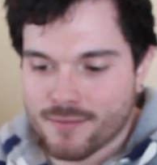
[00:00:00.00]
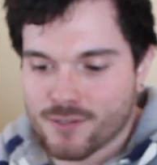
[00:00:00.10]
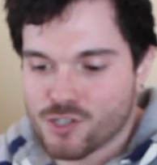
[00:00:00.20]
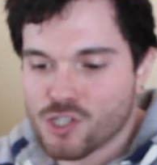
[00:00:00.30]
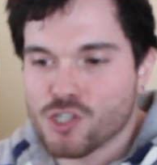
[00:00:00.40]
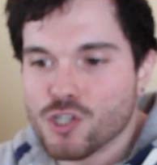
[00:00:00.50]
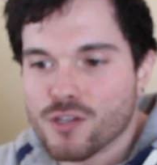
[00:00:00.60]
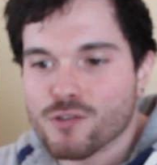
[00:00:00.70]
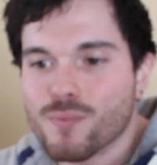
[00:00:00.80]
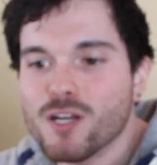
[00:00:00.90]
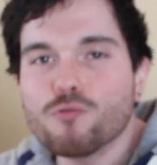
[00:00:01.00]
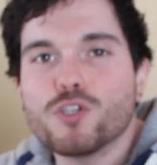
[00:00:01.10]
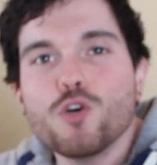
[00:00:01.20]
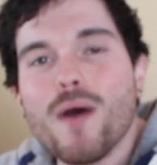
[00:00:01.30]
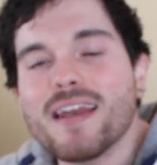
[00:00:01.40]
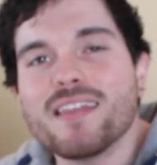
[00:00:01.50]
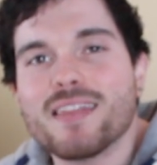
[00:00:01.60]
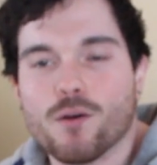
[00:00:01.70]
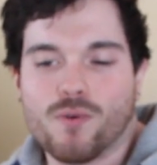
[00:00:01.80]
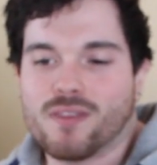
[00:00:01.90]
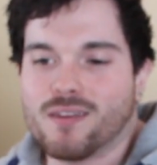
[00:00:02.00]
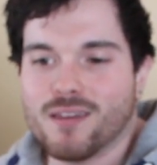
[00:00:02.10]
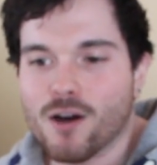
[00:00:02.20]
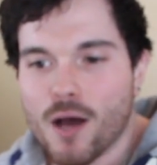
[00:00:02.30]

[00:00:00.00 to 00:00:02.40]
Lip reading: we don't do anything with it, you know?